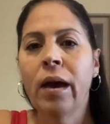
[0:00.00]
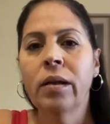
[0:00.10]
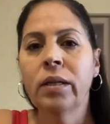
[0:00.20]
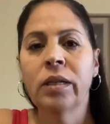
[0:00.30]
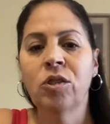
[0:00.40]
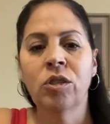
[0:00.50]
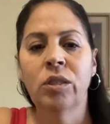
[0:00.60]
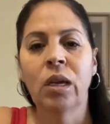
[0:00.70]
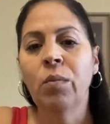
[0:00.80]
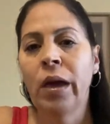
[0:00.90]
let's just
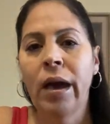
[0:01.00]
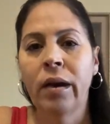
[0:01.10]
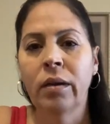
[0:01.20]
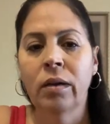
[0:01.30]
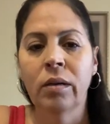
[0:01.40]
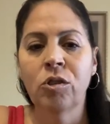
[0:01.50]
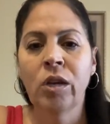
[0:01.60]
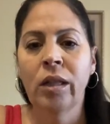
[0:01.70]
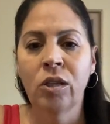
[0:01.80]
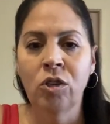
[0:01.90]
say we had a
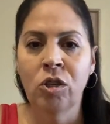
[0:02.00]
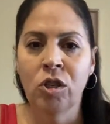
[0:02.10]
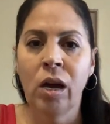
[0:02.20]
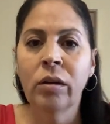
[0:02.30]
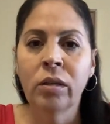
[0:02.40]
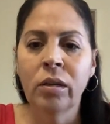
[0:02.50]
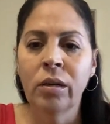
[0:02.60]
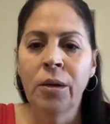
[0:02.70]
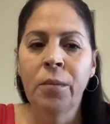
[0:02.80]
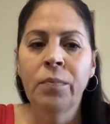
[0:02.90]
challenging childhood,
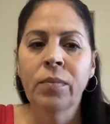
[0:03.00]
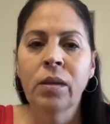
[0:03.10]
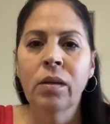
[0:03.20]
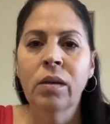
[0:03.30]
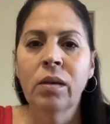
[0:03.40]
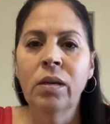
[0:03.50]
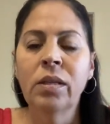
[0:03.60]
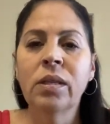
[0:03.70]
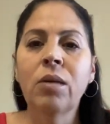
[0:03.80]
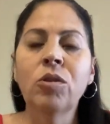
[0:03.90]

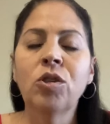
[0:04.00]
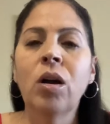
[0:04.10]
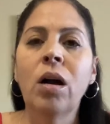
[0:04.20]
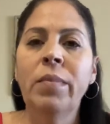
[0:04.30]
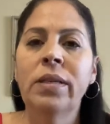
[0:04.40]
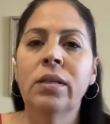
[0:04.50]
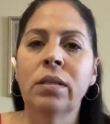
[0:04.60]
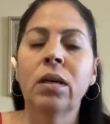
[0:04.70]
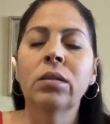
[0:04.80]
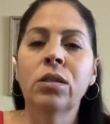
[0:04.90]
it's our job as
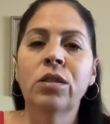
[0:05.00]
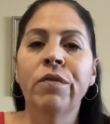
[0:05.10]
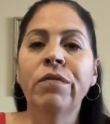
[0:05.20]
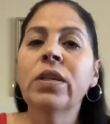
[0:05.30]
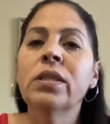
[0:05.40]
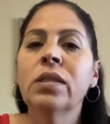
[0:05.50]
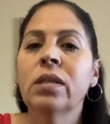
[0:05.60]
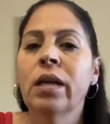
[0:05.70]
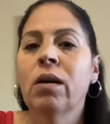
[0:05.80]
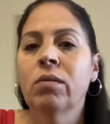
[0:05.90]
adults to fix it
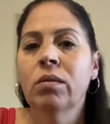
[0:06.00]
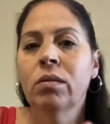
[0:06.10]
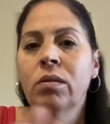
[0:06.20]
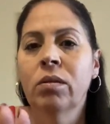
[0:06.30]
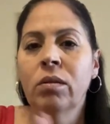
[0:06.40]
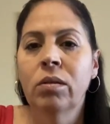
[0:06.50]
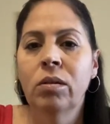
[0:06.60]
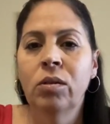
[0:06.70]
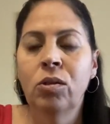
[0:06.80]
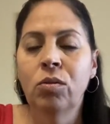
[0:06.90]
now,
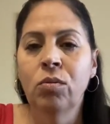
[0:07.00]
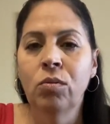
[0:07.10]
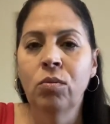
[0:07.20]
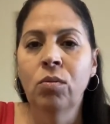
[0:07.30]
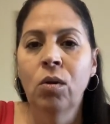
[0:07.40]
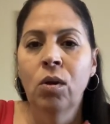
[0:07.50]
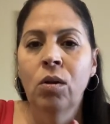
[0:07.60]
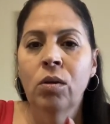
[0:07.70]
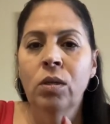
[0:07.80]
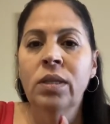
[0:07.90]
to
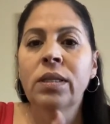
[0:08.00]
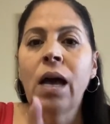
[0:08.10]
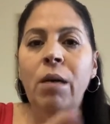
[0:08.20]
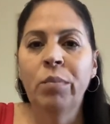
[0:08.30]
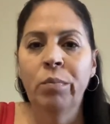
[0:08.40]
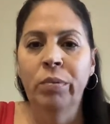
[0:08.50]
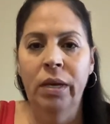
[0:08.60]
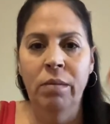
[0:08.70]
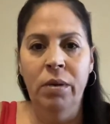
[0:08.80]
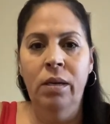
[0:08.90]
stop
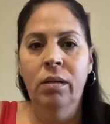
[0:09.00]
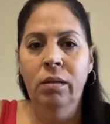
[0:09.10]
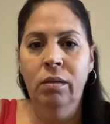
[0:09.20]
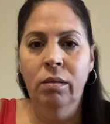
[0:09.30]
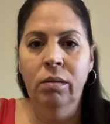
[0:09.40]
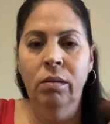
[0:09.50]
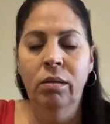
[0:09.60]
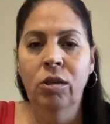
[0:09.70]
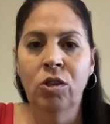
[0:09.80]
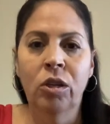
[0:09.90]
blaming
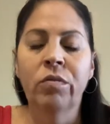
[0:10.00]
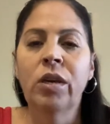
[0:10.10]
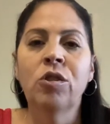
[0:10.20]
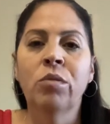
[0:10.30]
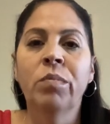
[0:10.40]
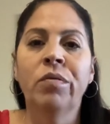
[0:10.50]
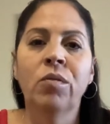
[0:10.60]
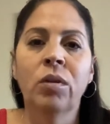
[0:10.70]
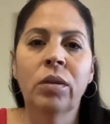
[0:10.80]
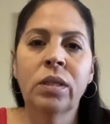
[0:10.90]
the generation
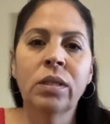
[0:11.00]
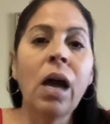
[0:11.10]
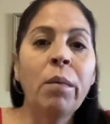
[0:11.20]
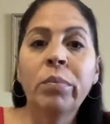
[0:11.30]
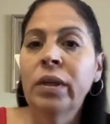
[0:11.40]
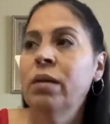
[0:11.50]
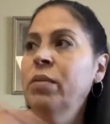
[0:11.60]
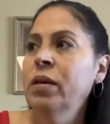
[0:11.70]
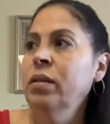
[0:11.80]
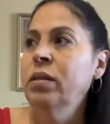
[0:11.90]
before. Stop
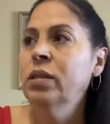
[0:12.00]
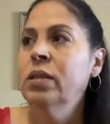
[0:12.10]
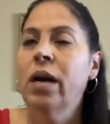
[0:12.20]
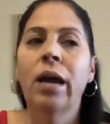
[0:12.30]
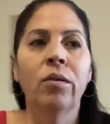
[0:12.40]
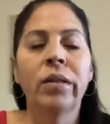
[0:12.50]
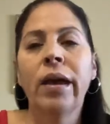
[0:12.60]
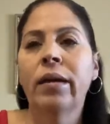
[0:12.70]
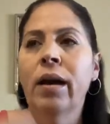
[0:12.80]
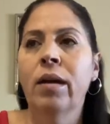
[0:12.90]
blaming this guy or
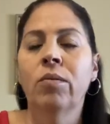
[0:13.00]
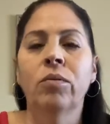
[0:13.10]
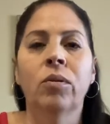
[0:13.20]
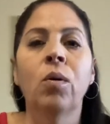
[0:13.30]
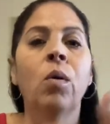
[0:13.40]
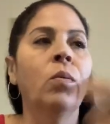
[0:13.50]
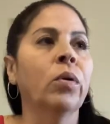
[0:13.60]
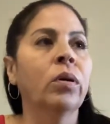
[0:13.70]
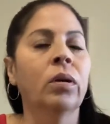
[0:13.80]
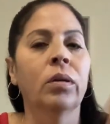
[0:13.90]
that guy or the
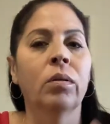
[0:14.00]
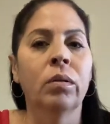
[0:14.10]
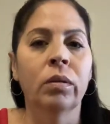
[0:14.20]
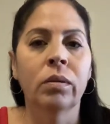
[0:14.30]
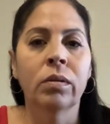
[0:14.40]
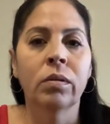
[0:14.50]
co-worker or the